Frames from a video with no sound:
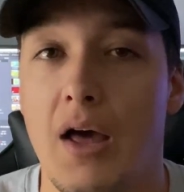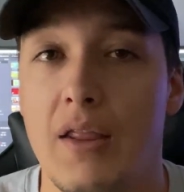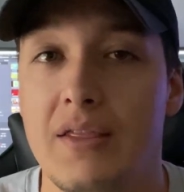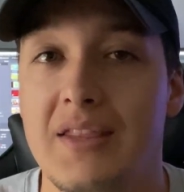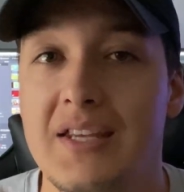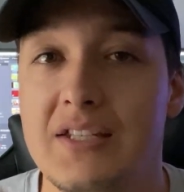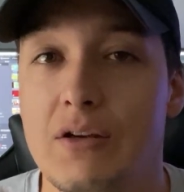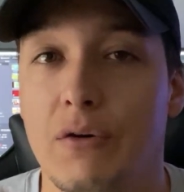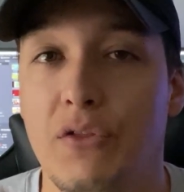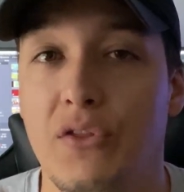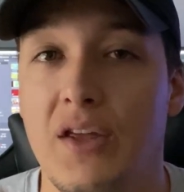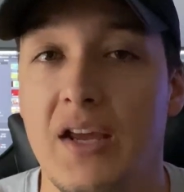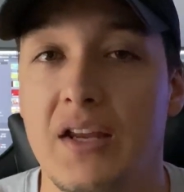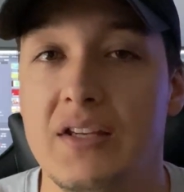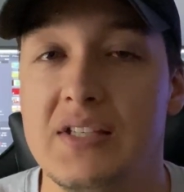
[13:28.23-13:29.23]
These are
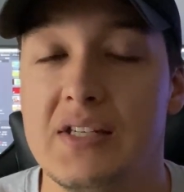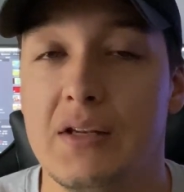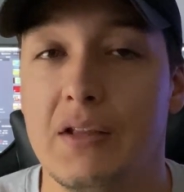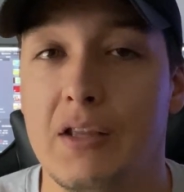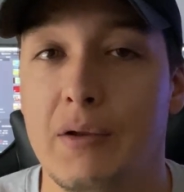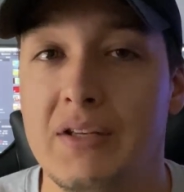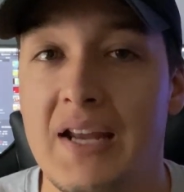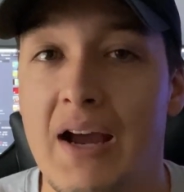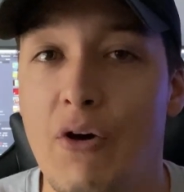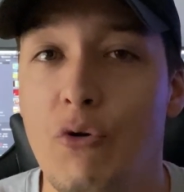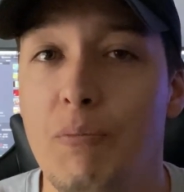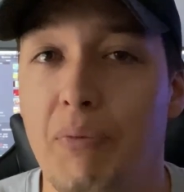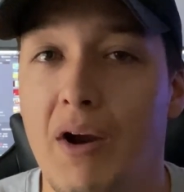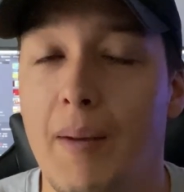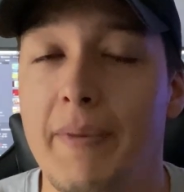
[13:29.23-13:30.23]
things the
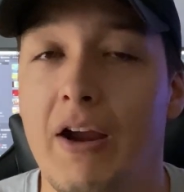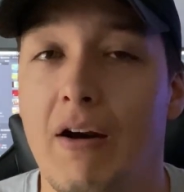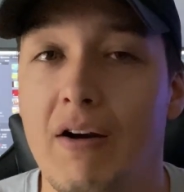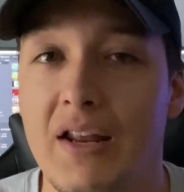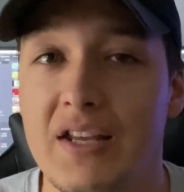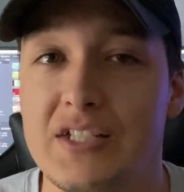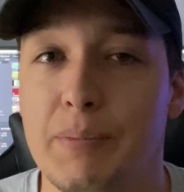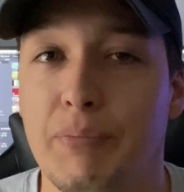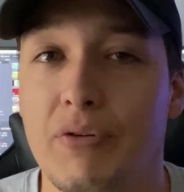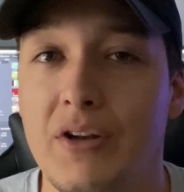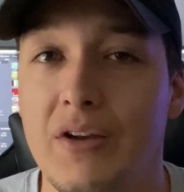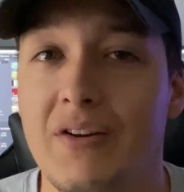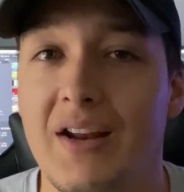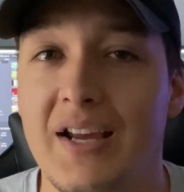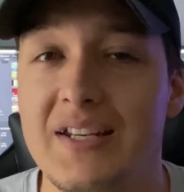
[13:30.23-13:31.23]
town probably already has a pretty
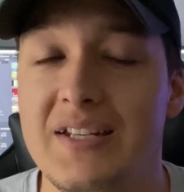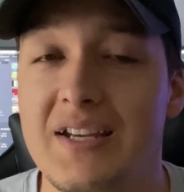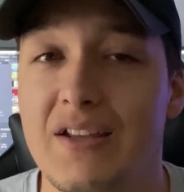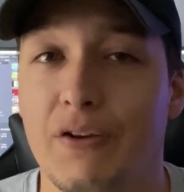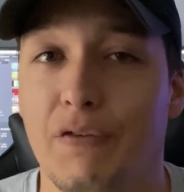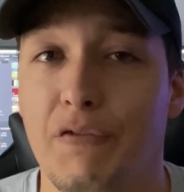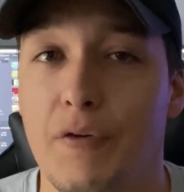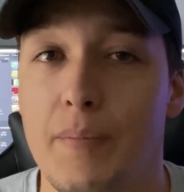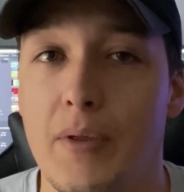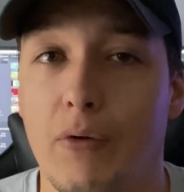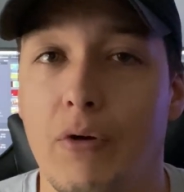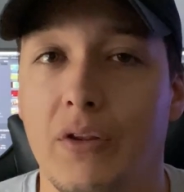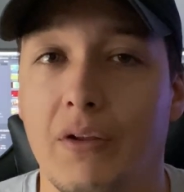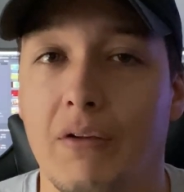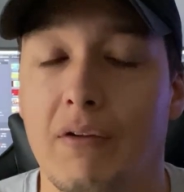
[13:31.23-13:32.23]
good idea and they're
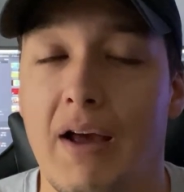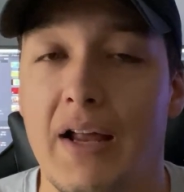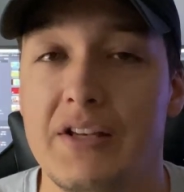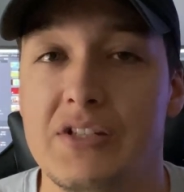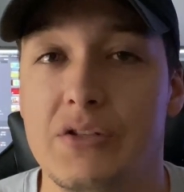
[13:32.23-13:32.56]
familiar with a lot.